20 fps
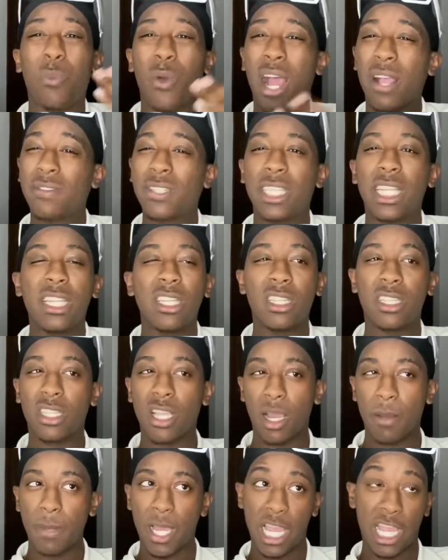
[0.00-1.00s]
I've seen
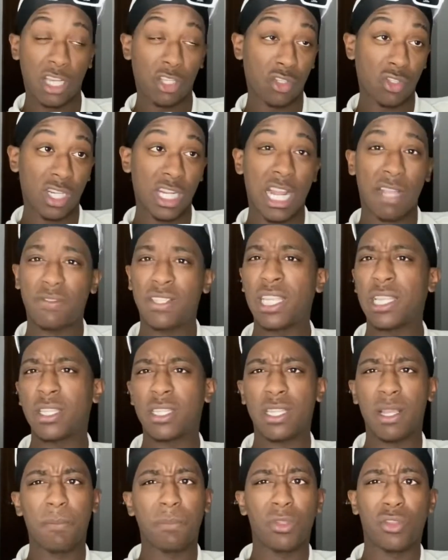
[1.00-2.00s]
some 100, I've seen
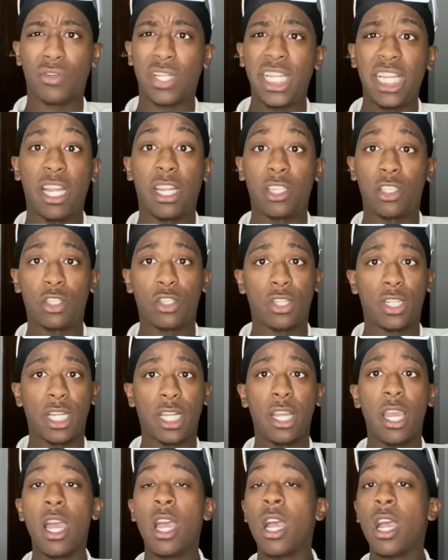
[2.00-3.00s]
some 300.